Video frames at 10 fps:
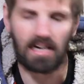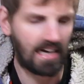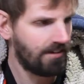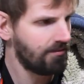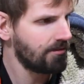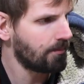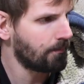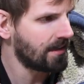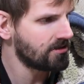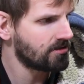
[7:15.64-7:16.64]
haven't
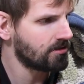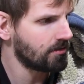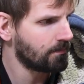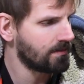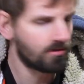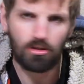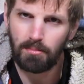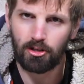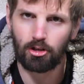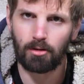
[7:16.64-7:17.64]
managed to build too
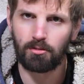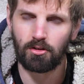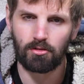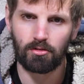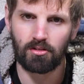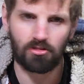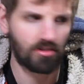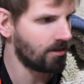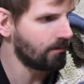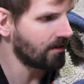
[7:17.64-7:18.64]
many computers on this
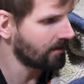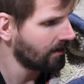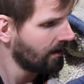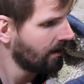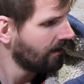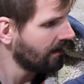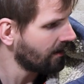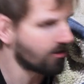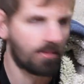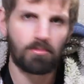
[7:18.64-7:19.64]
channel, but
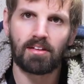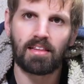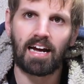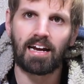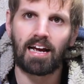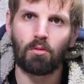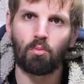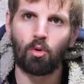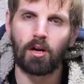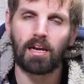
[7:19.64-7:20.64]
it's something that I
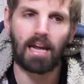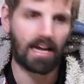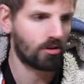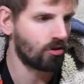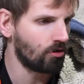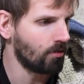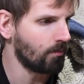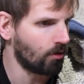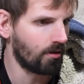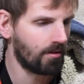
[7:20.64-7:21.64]
would like to do
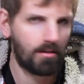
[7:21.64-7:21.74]
more.